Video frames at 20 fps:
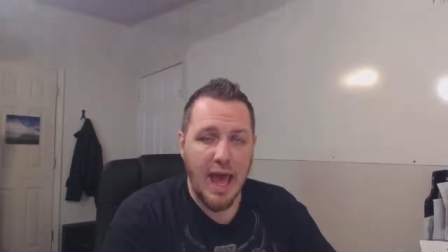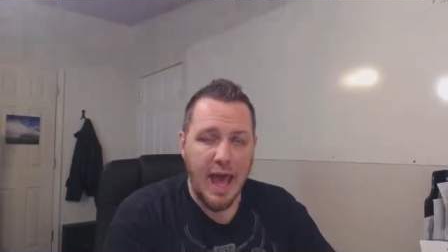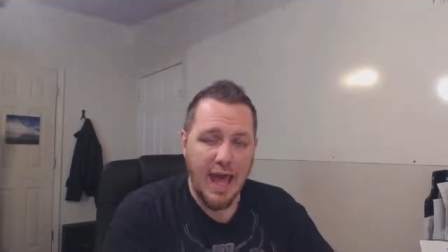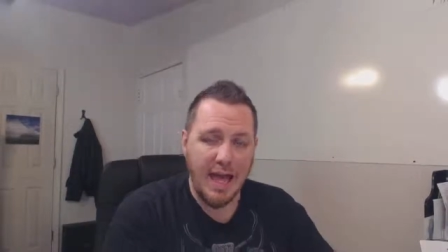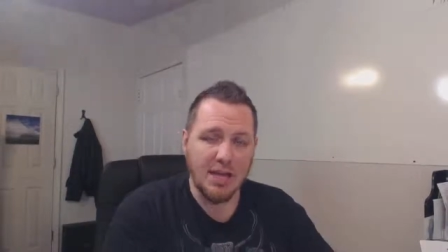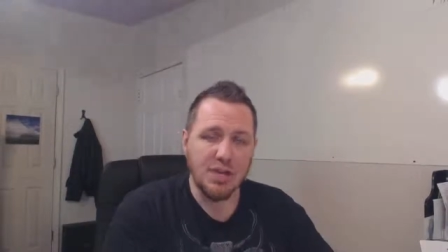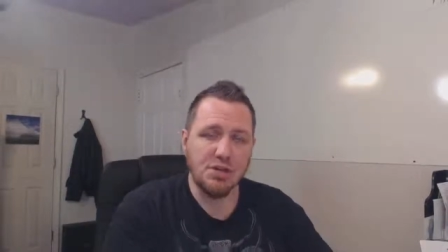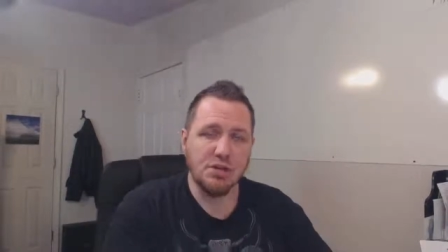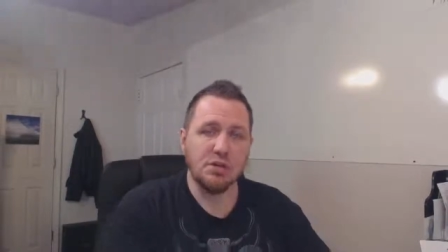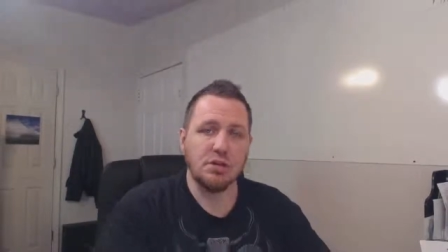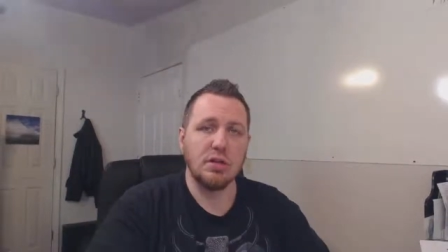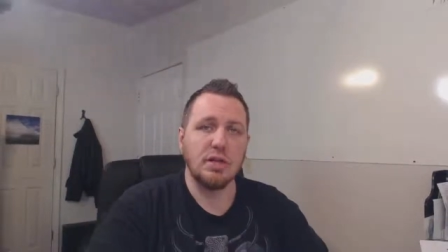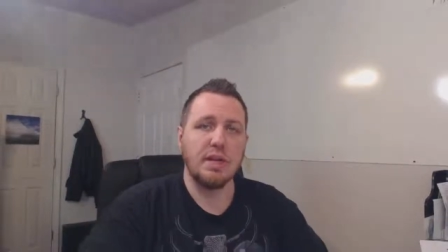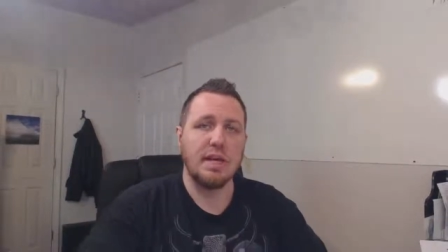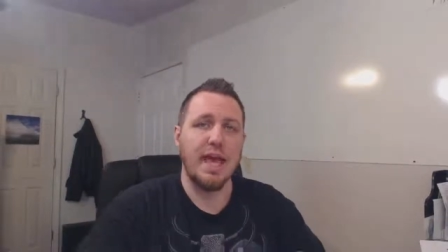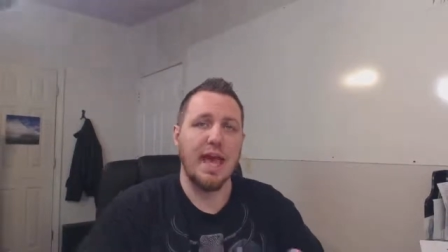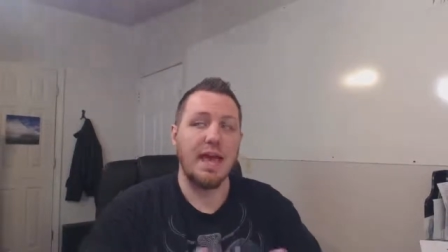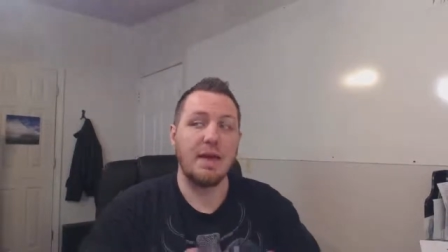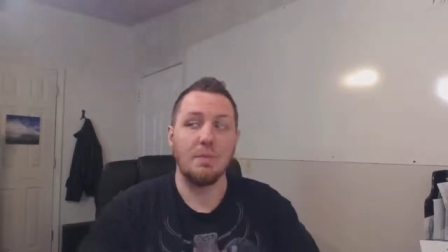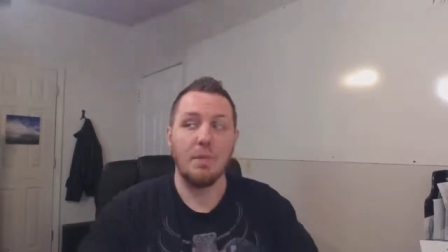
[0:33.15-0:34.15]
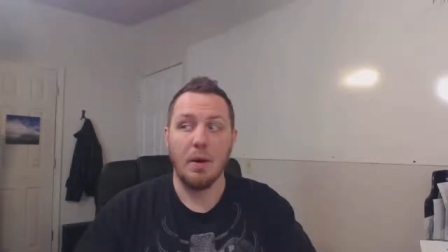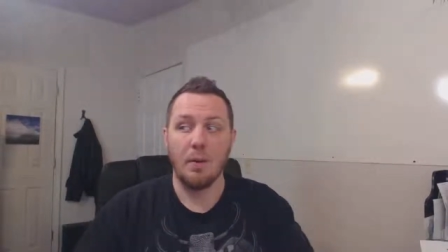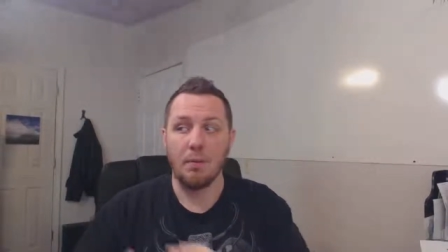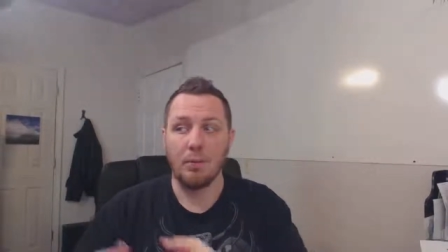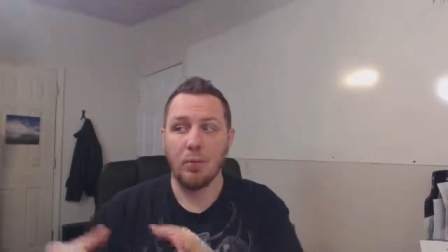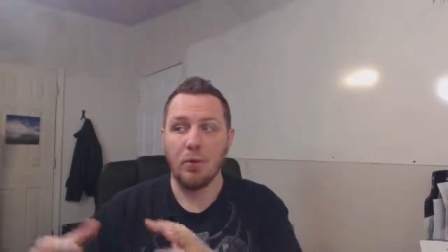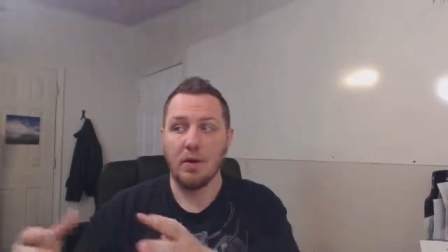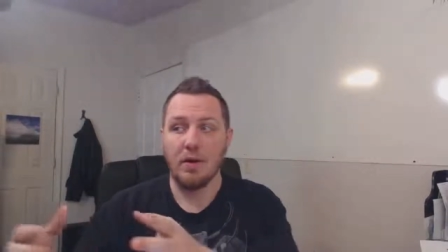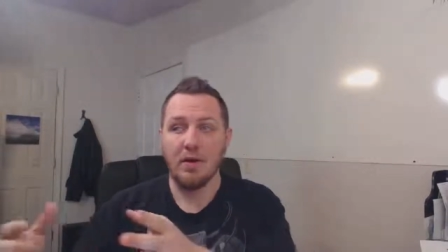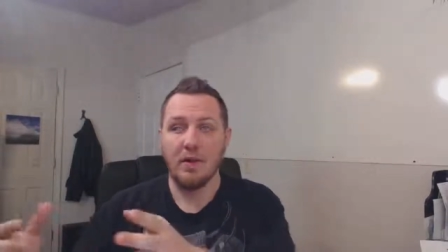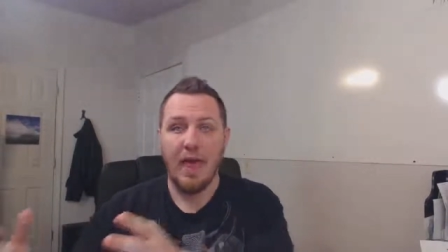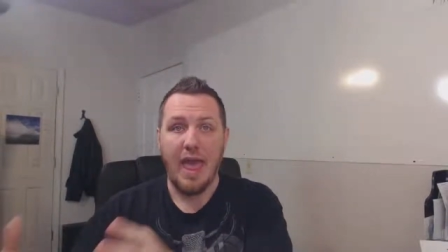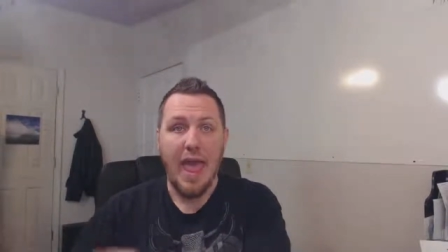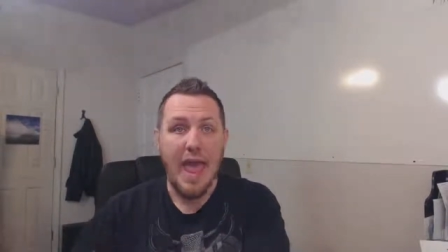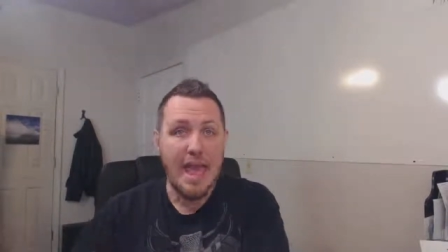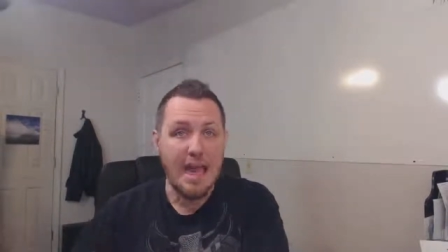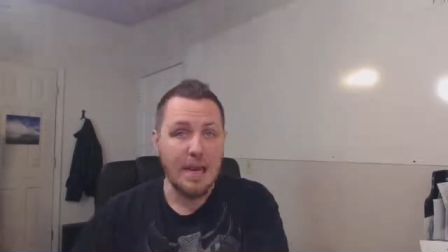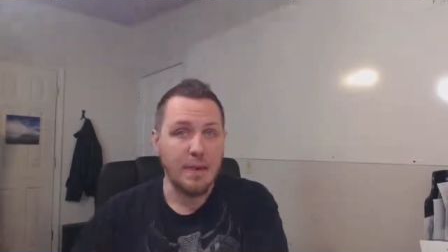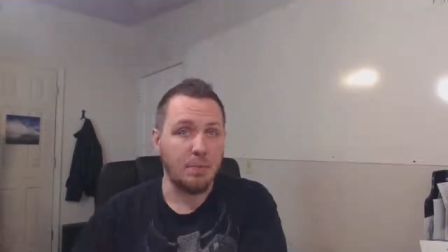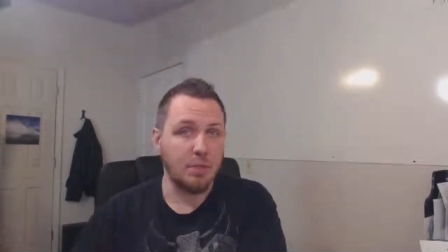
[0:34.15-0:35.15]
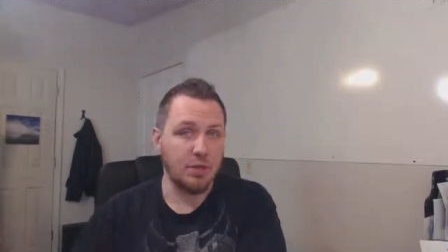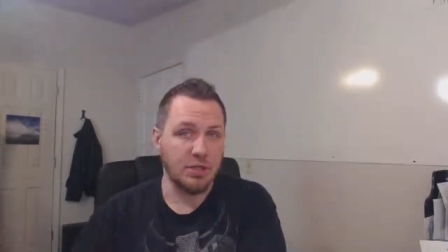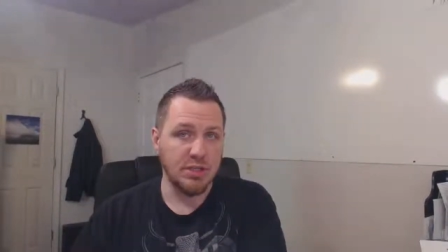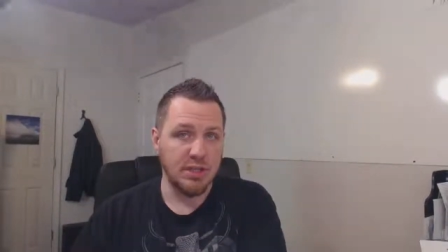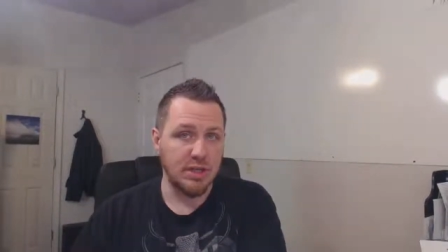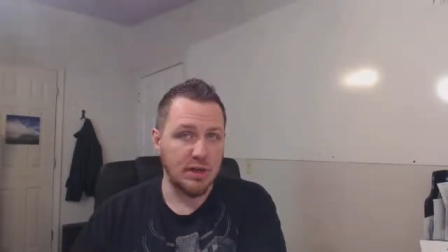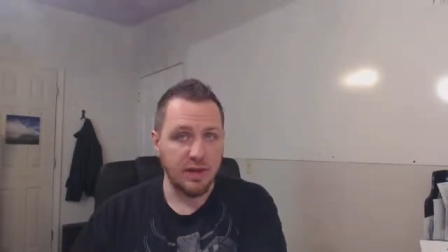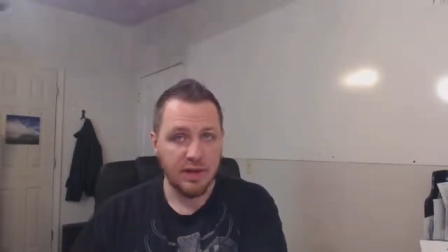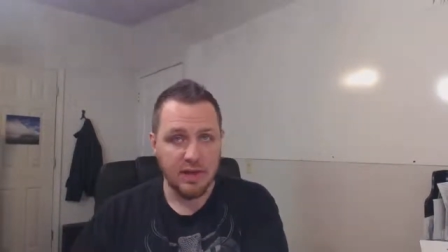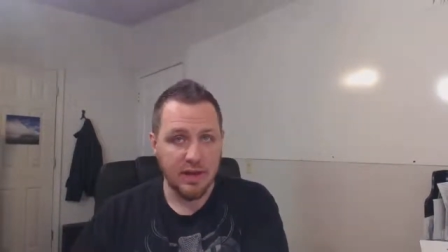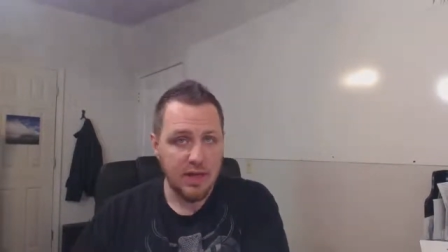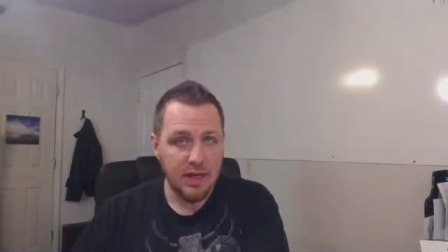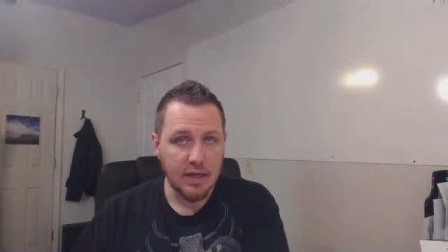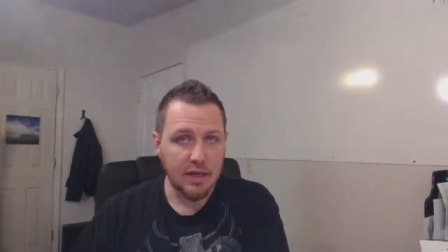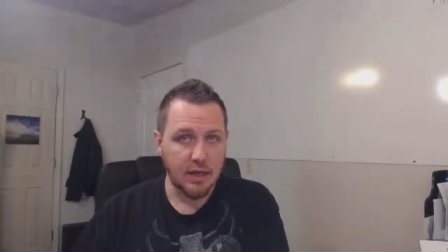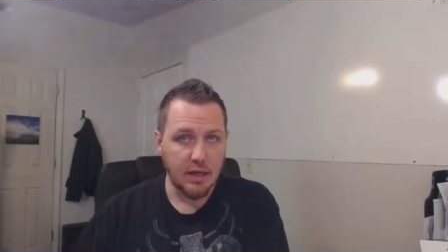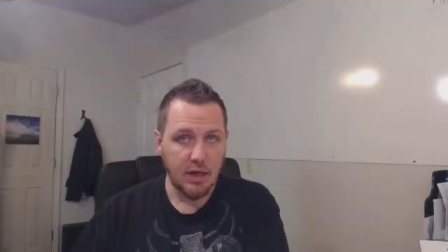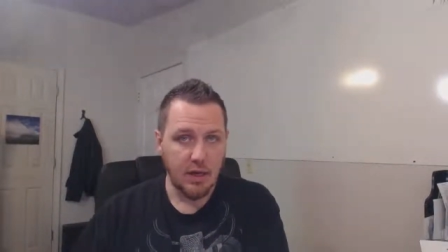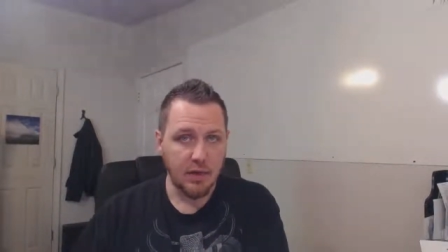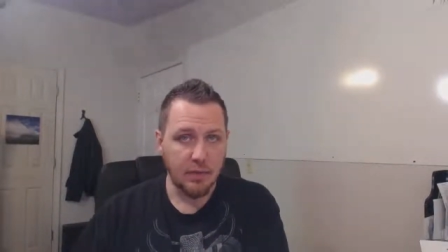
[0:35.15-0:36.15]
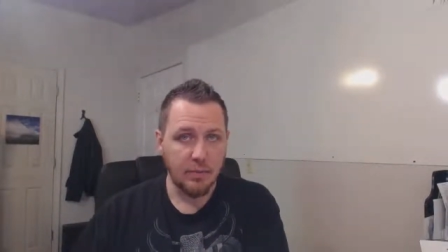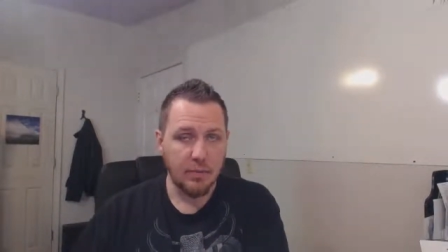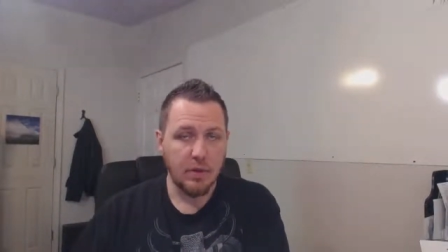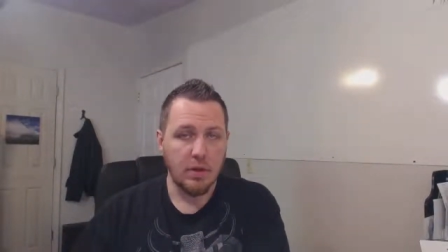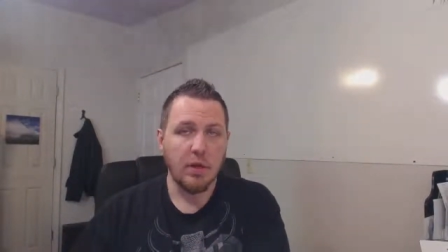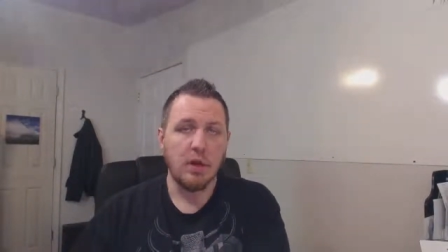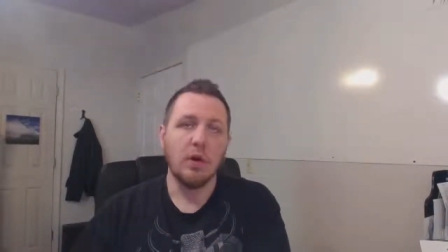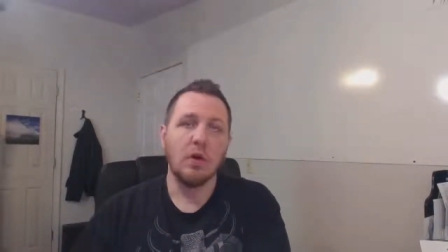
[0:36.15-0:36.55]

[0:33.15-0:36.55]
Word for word: actually came up with 80% of the income.